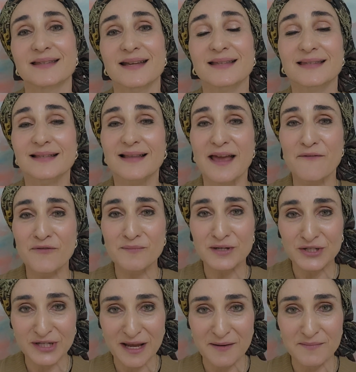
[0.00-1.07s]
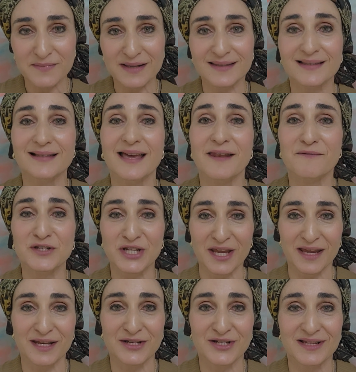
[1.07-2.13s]
It's the light from Hashem. It's the light of
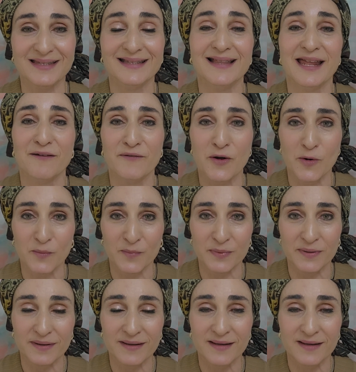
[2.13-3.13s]
change. It's the light of hope.